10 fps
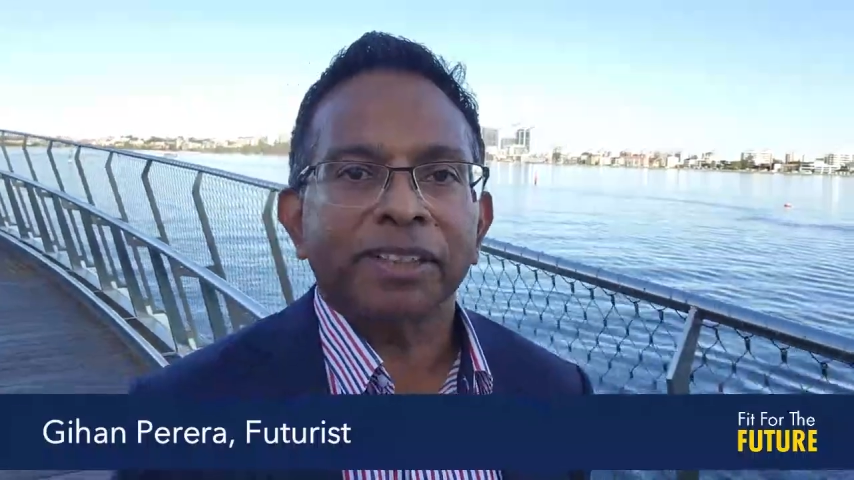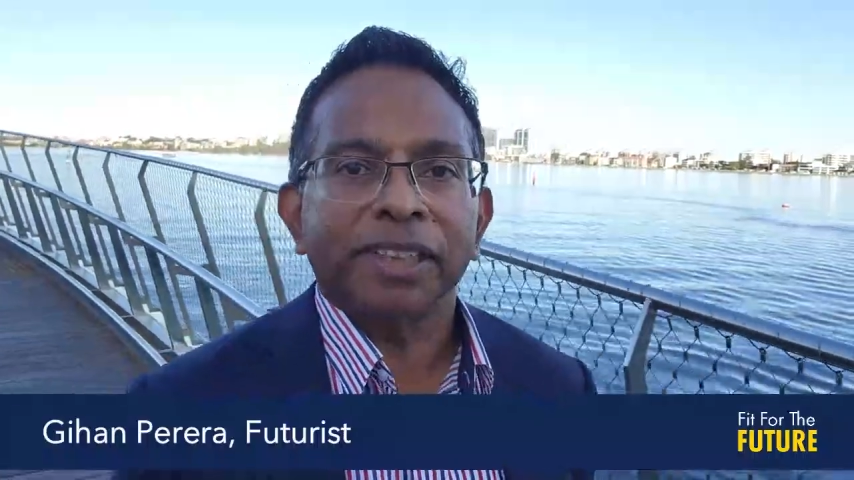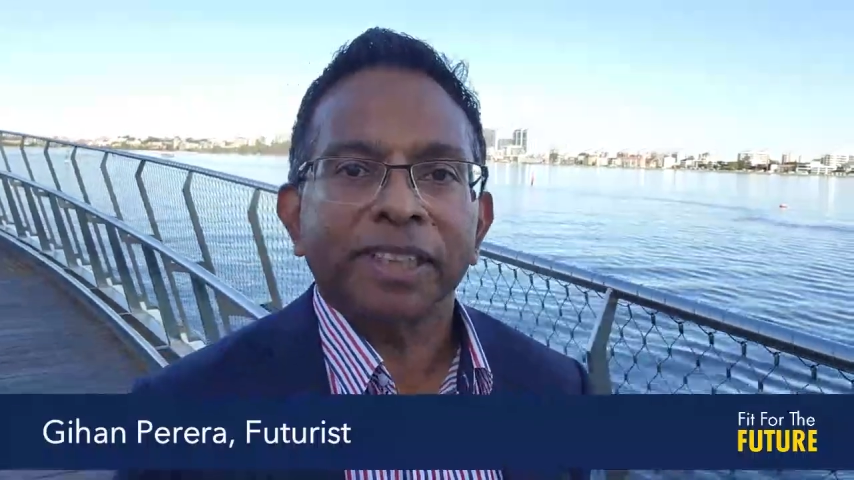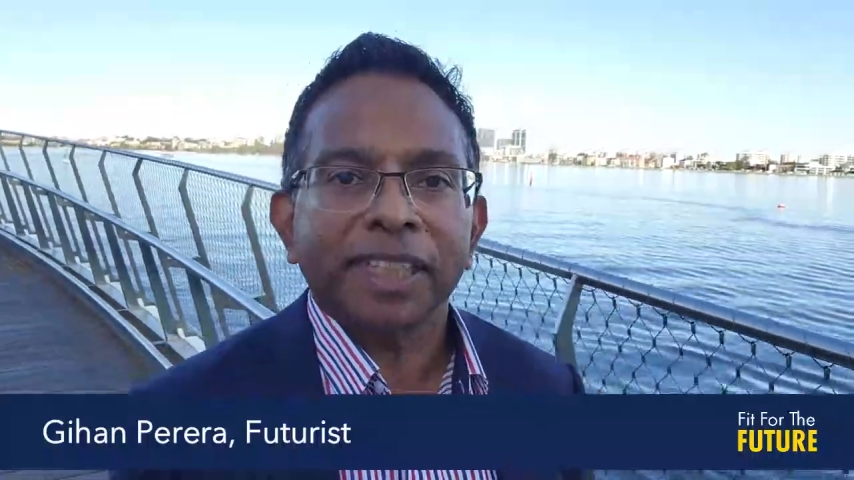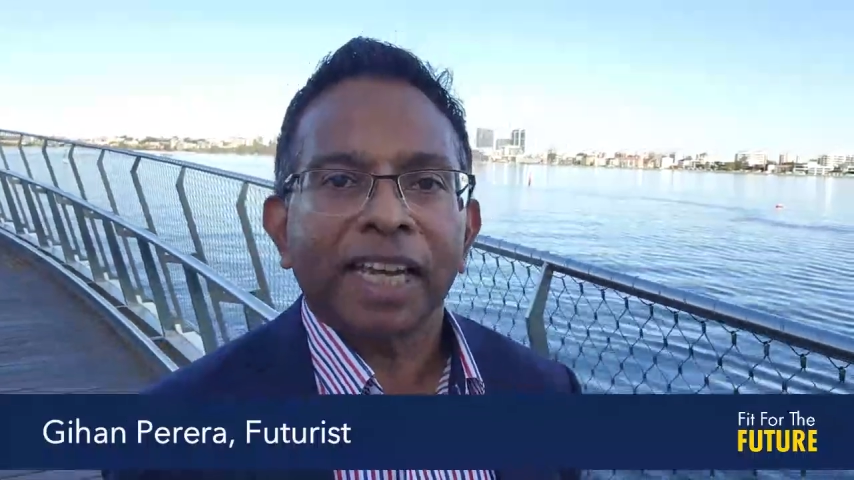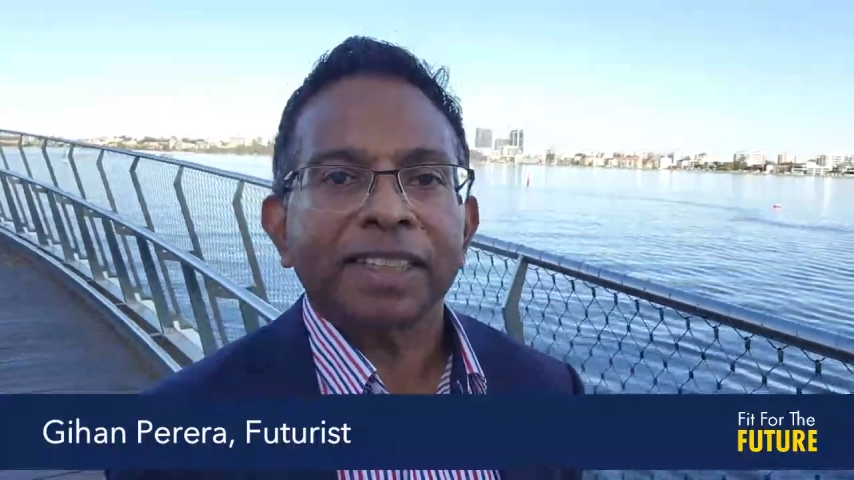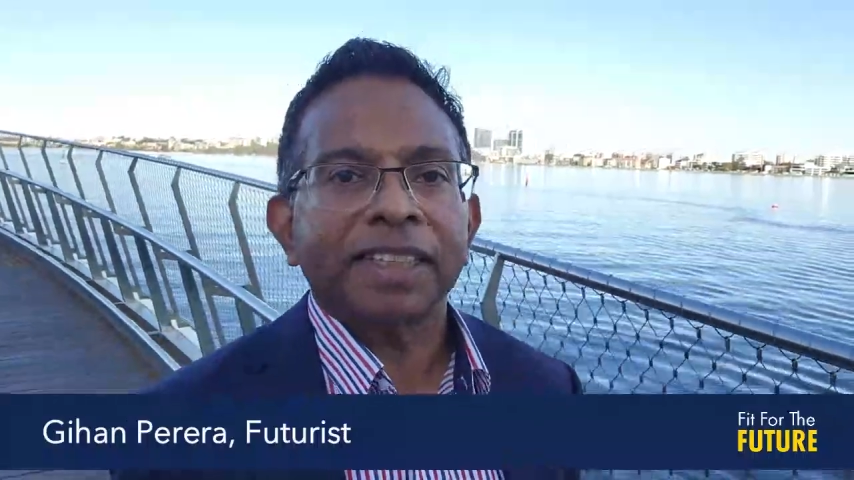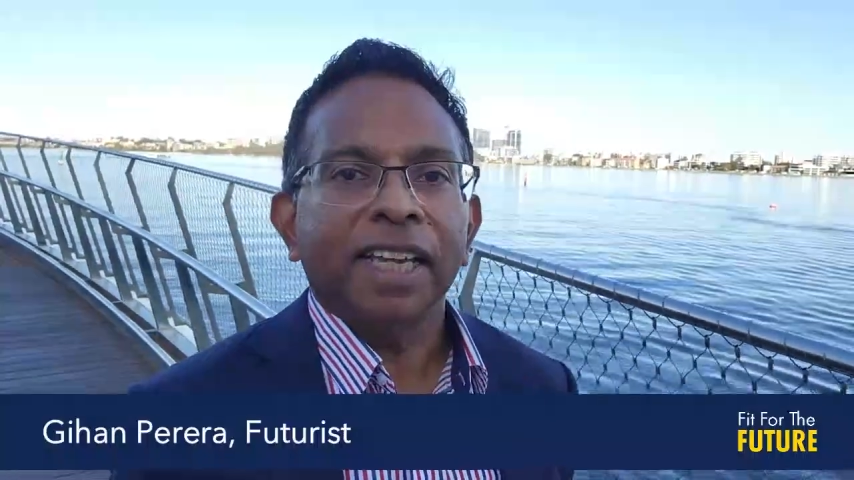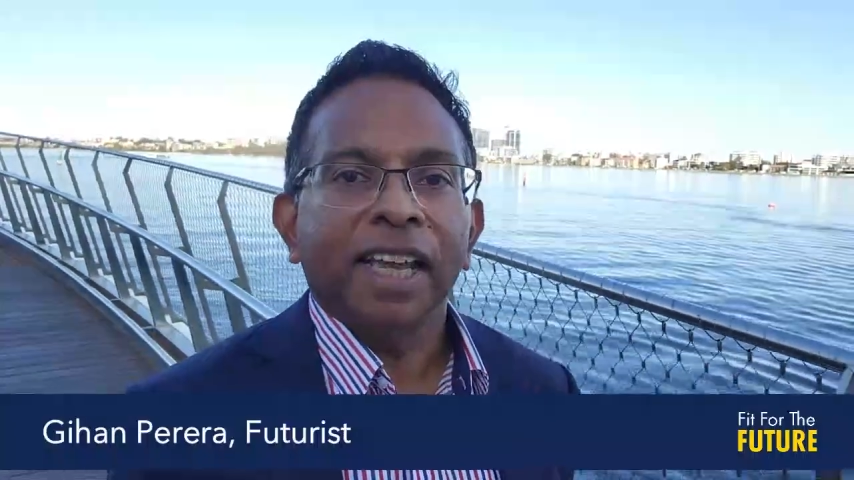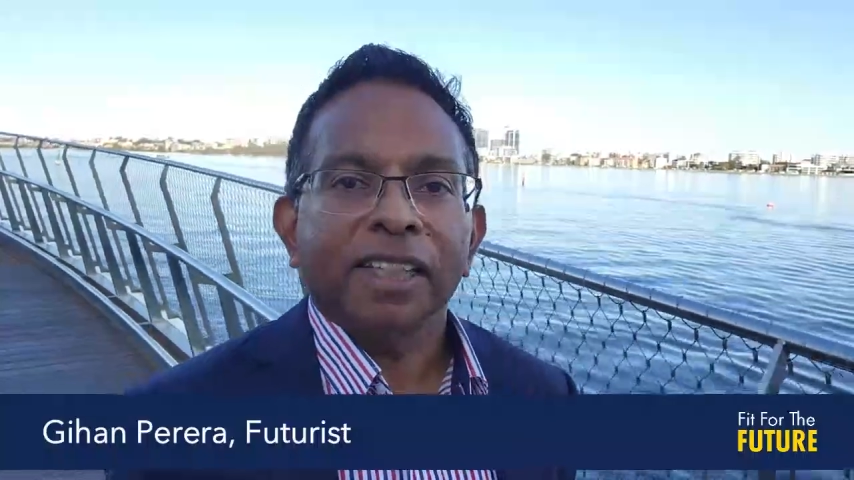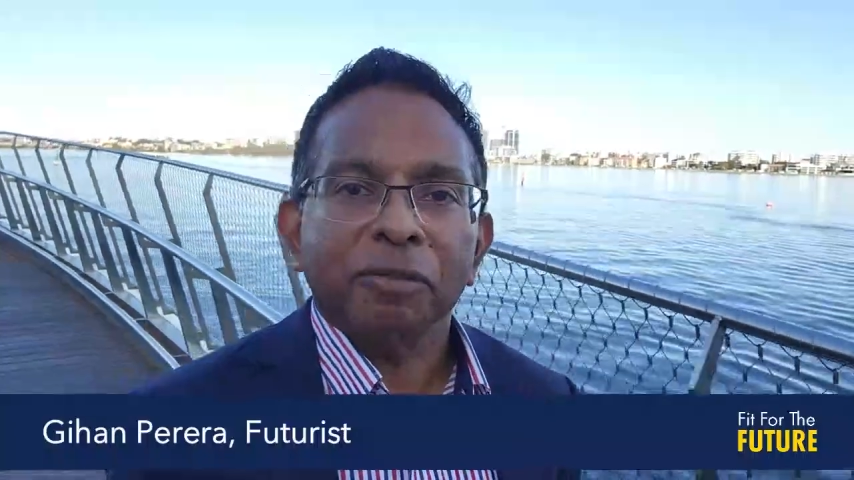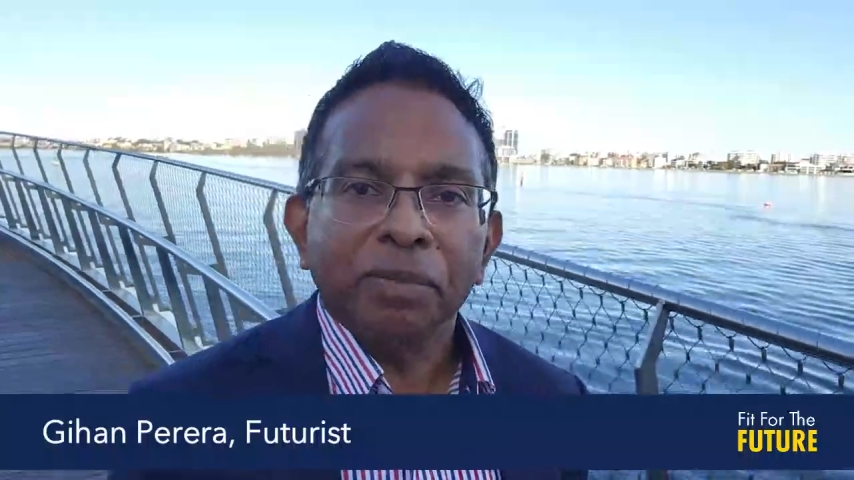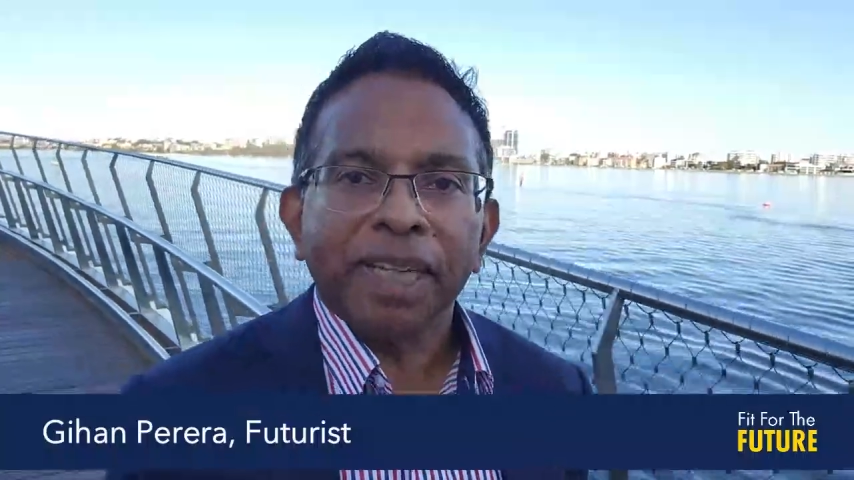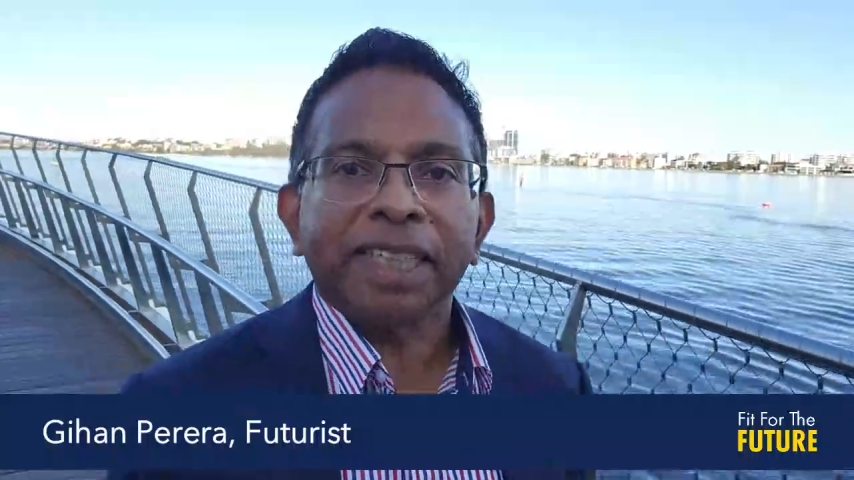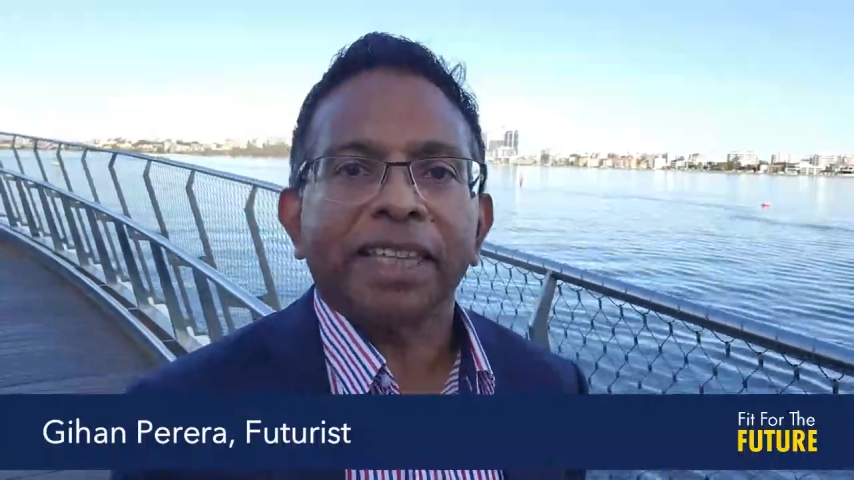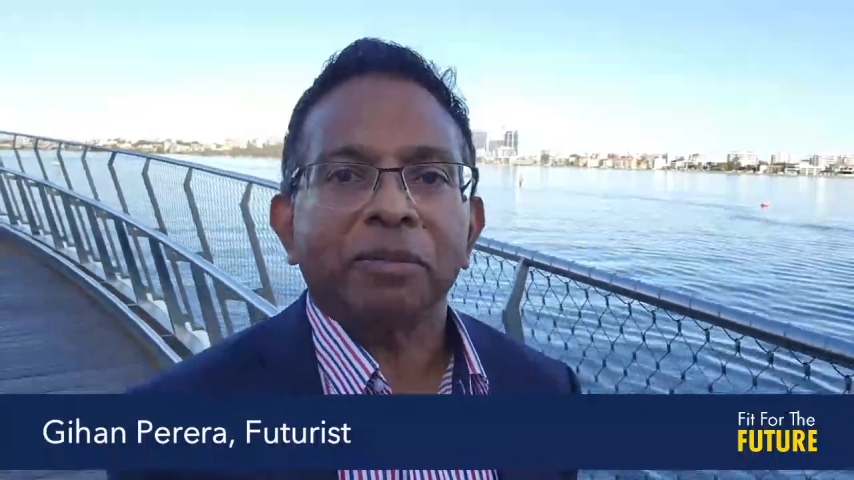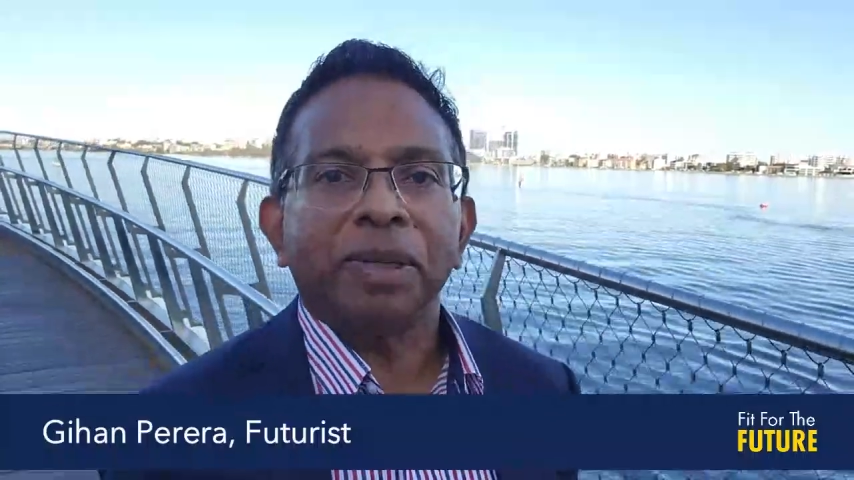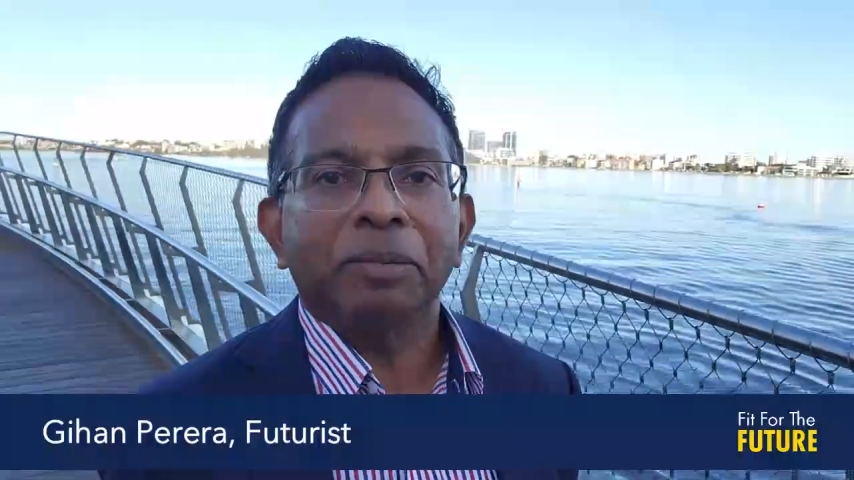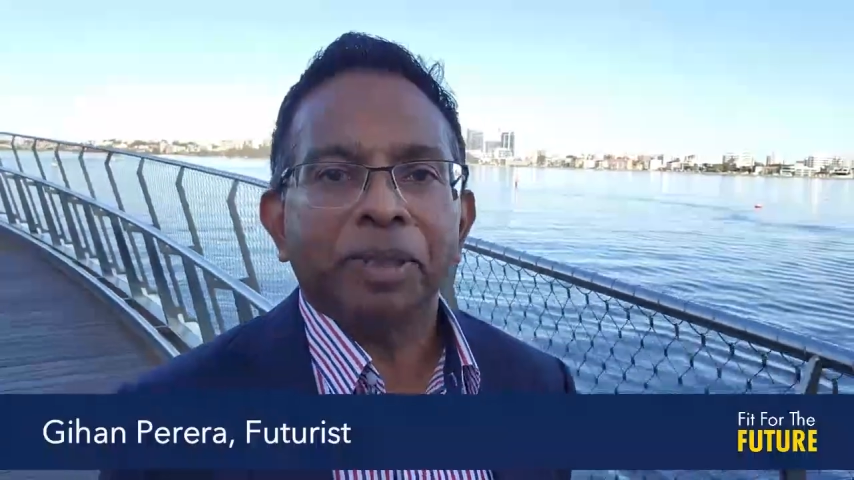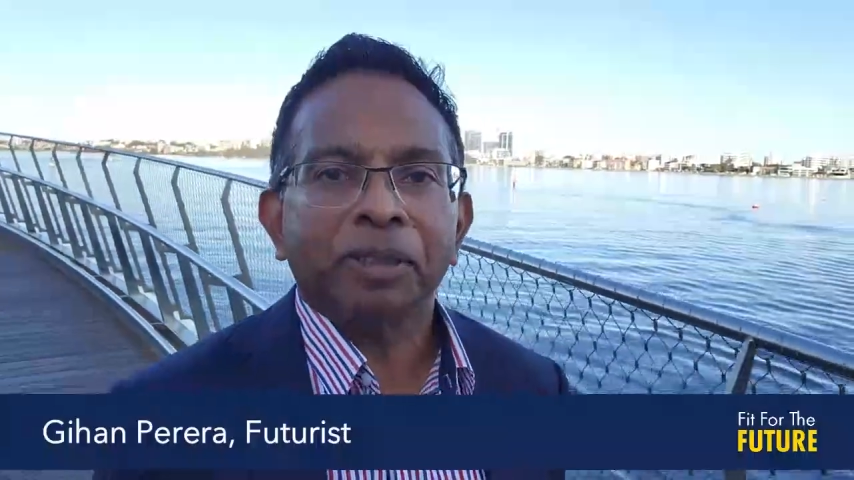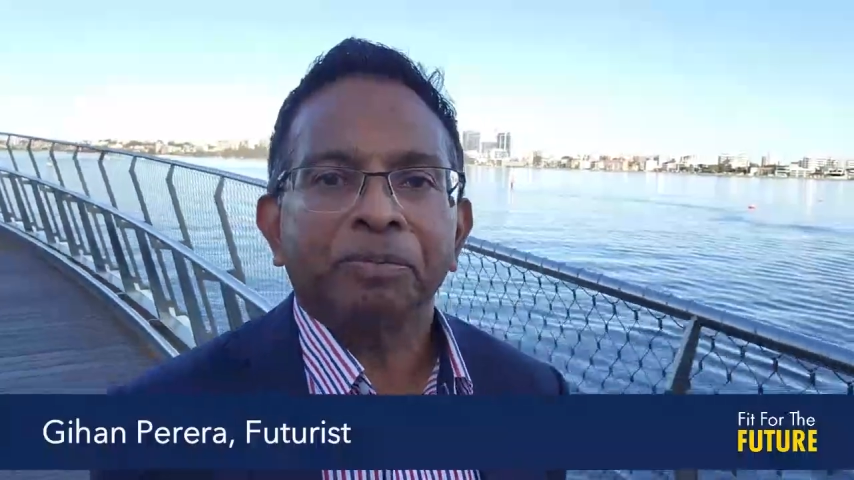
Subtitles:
to discuss, to meet other people.